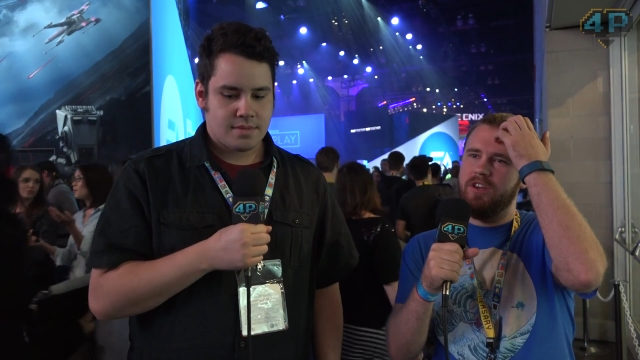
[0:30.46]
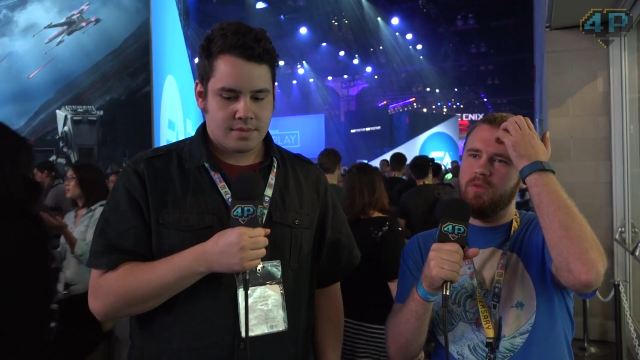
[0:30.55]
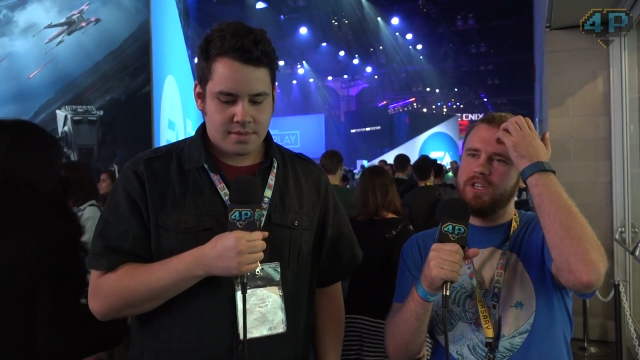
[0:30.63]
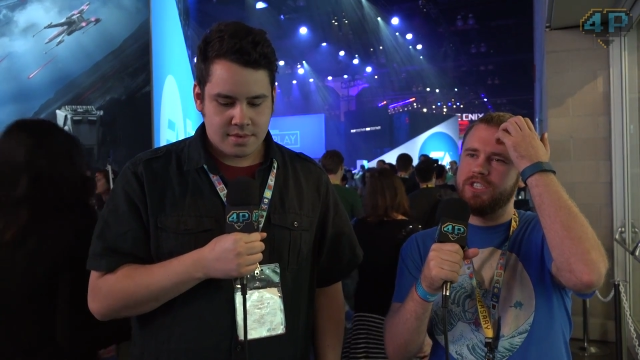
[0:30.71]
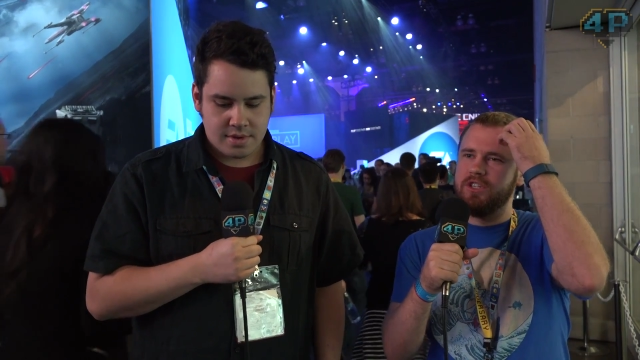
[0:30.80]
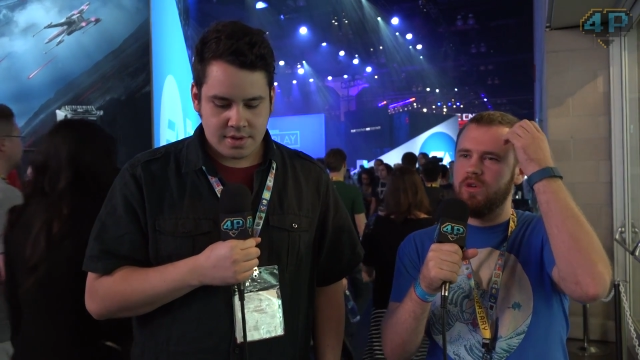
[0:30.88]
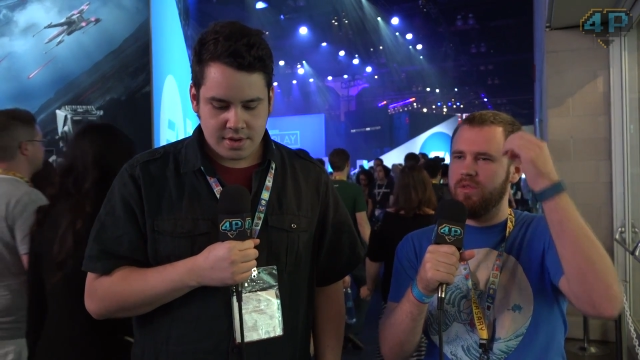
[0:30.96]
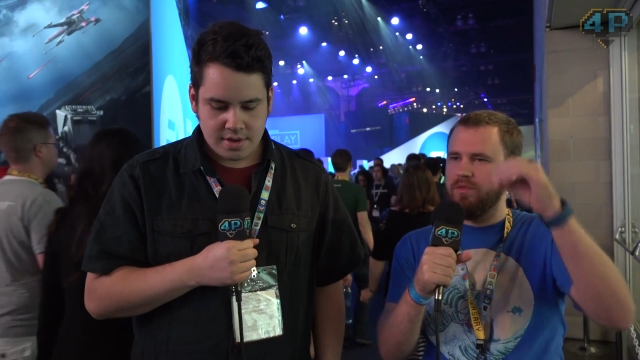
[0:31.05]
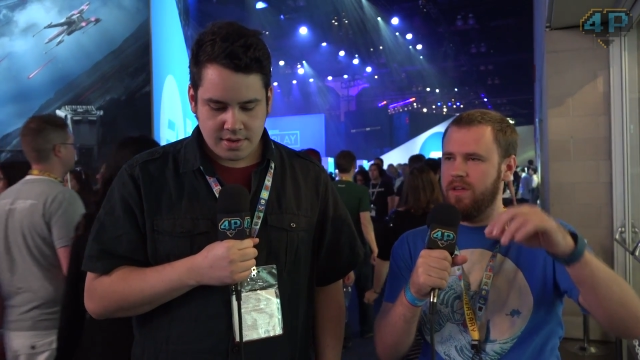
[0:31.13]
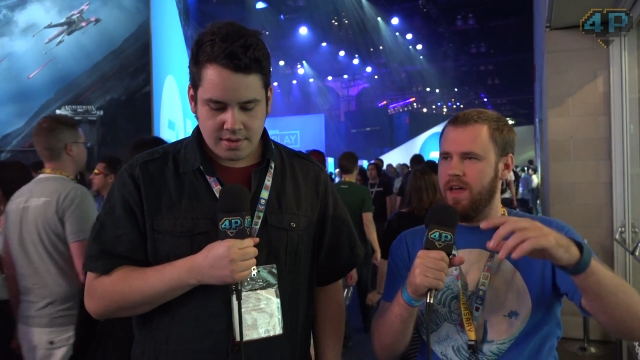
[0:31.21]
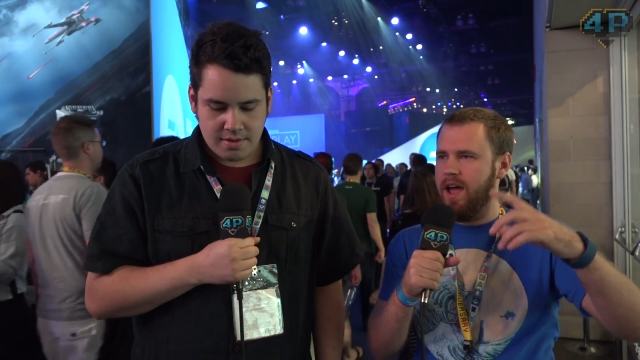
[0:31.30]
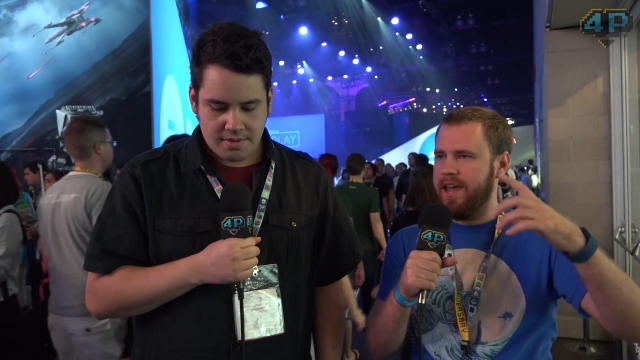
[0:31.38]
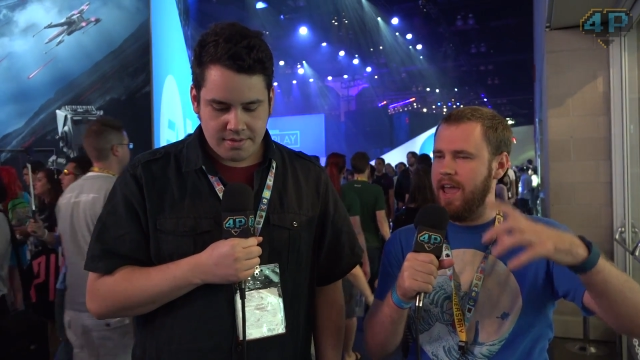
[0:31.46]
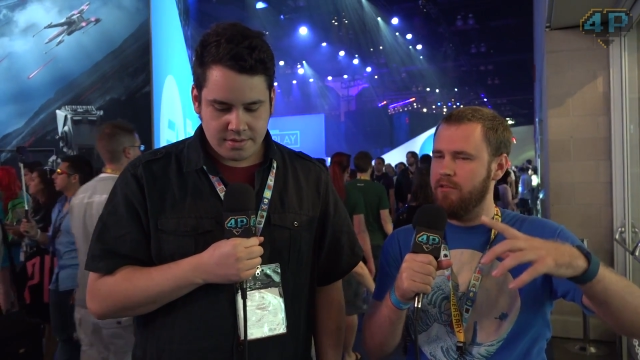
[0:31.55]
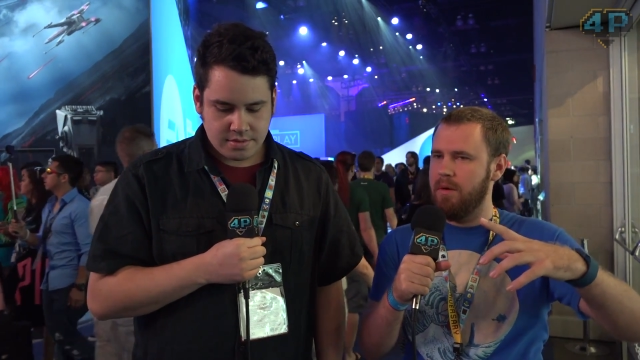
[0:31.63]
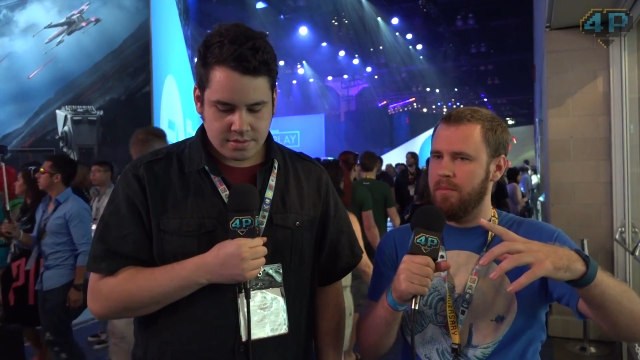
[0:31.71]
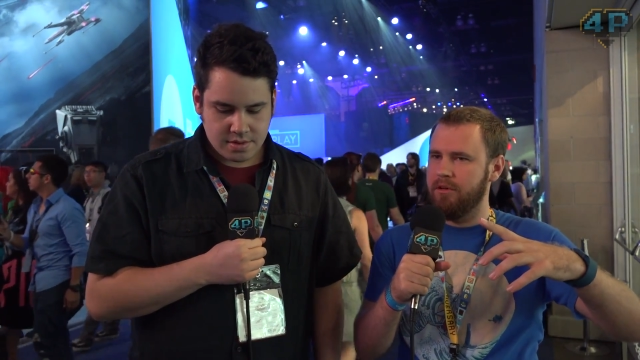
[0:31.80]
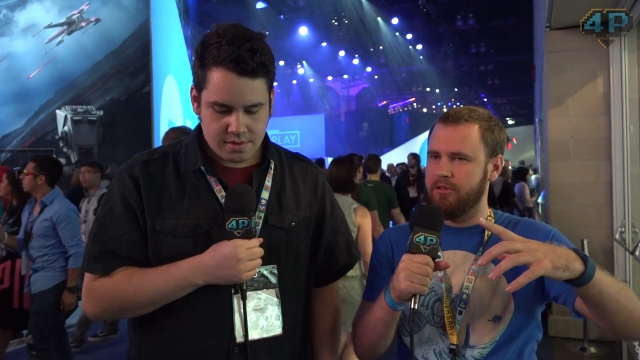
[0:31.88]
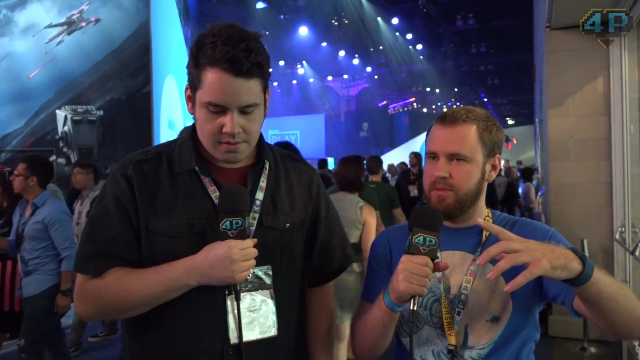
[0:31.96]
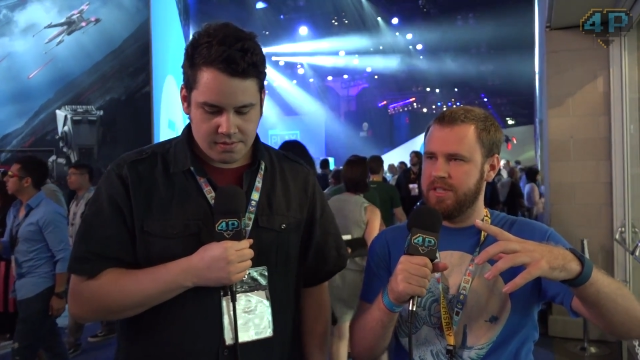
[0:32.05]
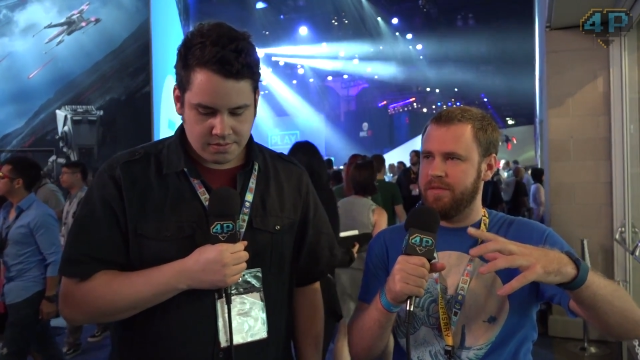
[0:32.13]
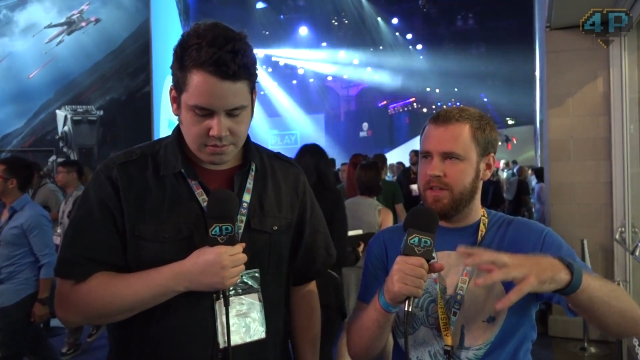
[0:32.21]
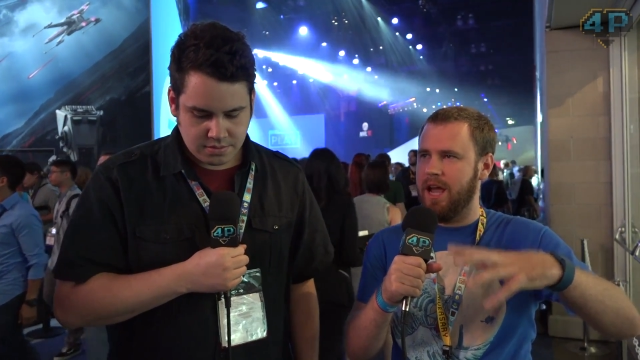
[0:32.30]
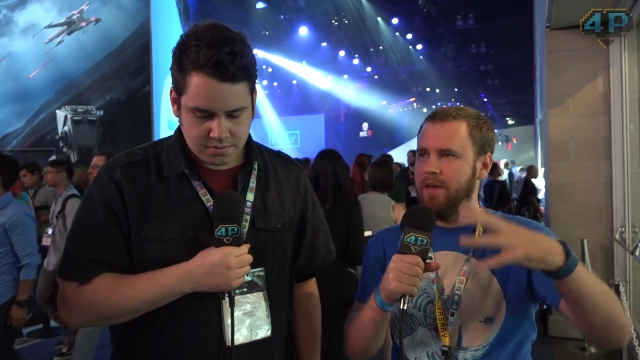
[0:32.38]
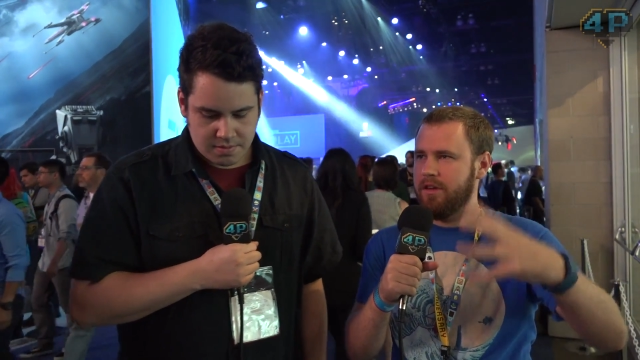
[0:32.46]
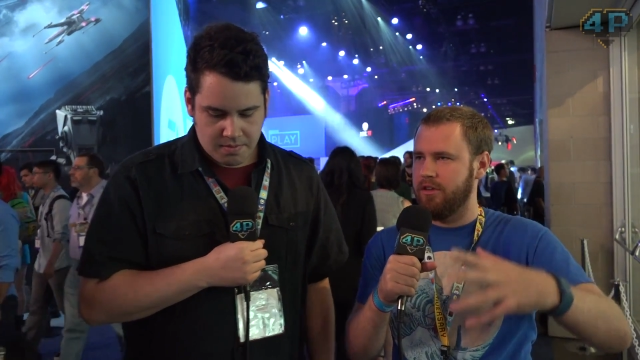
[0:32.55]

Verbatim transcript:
Speaker 1: the original. I can't remember specifically how the